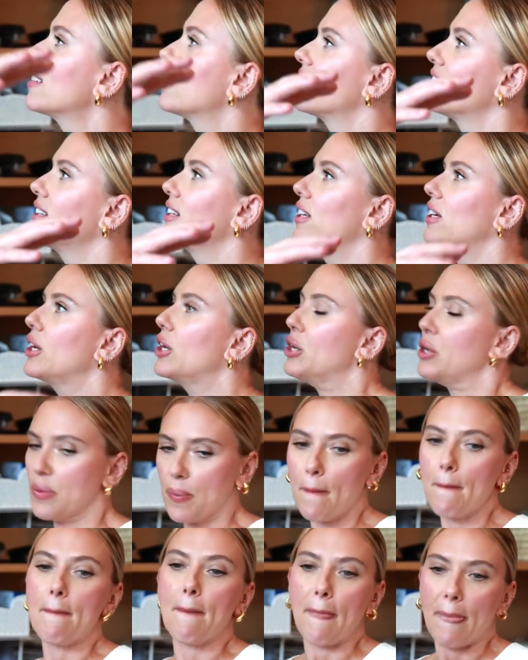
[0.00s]
the
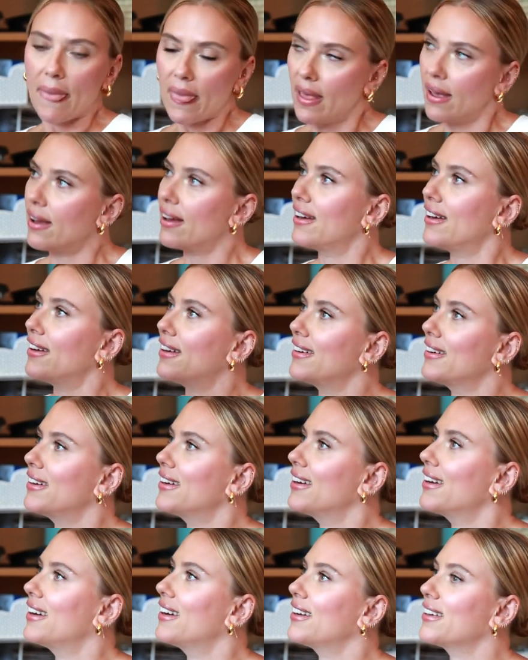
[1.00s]
offices of The
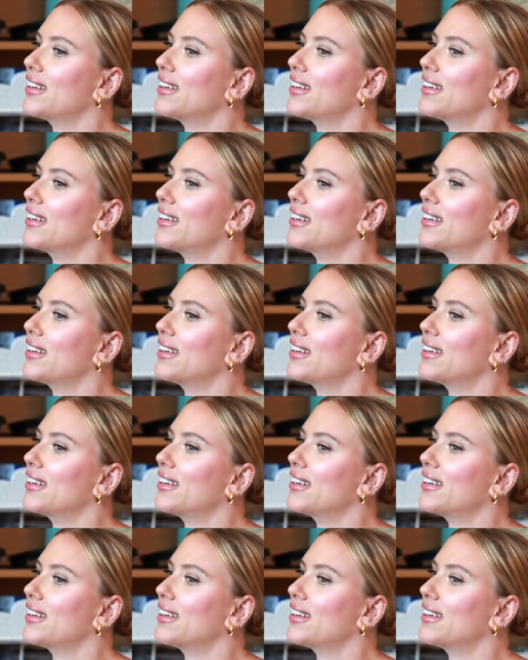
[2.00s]
Outset,